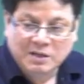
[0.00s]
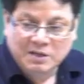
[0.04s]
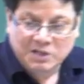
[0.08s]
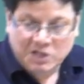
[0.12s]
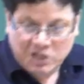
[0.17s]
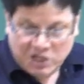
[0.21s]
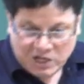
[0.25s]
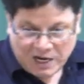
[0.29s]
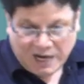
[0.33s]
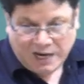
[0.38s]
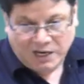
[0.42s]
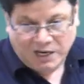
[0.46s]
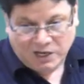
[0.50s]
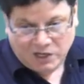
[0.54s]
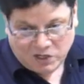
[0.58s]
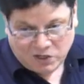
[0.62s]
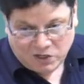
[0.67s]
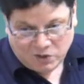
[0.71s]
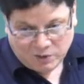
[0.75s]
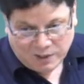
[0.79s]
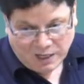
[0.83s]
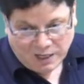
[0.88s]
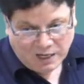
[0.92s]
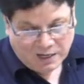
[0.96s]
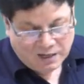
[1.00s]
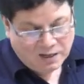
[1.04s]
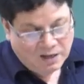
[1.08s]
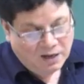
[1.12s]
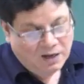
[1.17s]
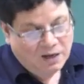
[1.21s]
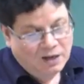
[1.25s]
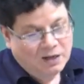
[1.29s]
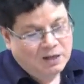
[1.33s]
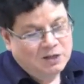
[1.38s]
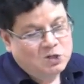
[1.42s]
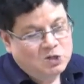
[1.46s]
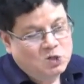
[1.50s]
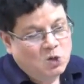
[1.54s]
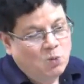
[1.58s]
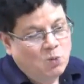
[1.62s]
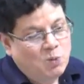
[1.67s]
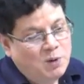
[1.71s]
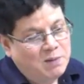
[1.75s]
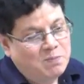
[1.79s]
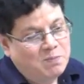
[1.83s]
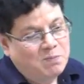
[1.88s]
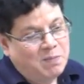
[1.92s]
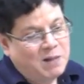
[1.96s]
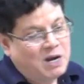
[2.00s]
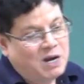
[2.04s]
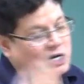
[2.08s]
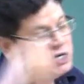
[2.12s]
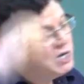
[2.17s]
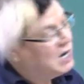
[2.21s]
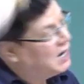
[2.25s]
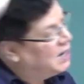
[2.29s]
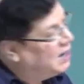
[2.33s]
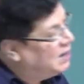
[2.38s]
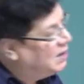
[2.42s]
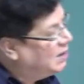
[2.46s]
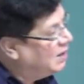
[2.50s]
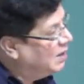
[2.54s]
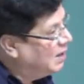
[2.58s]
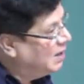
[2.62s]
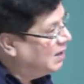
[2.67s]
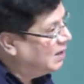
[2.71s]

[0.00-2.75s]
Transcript: change. Okay. So, we measure,